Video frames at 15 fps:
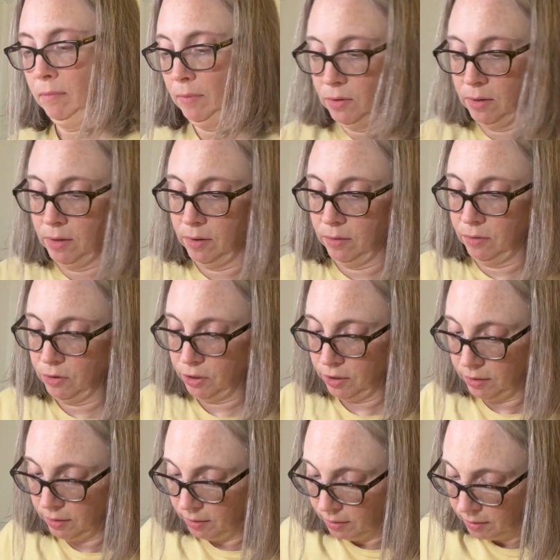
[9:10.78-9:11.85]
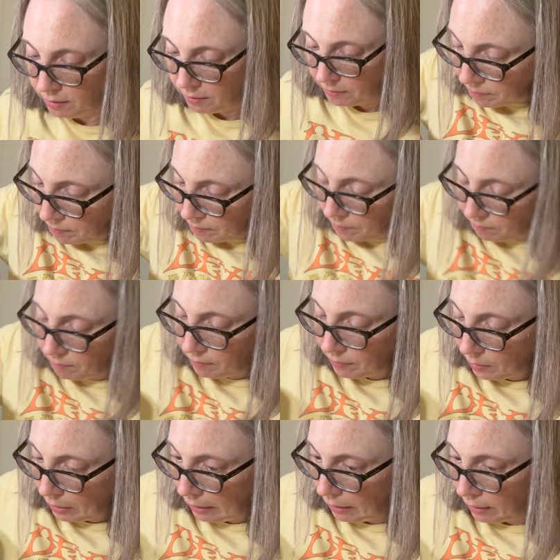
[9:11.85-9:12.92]
Another chunk.
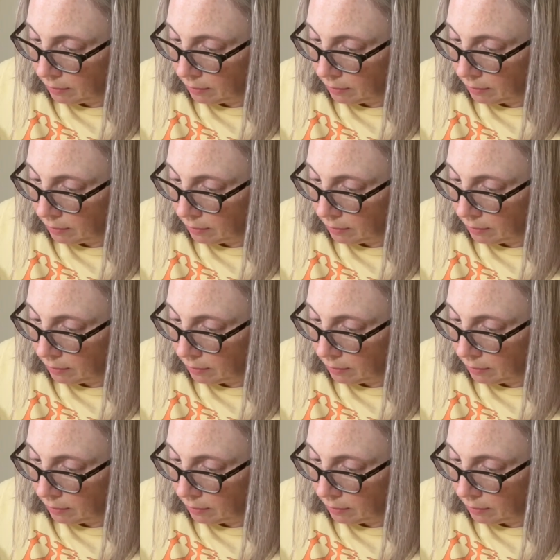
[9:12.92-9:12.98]
Yeah,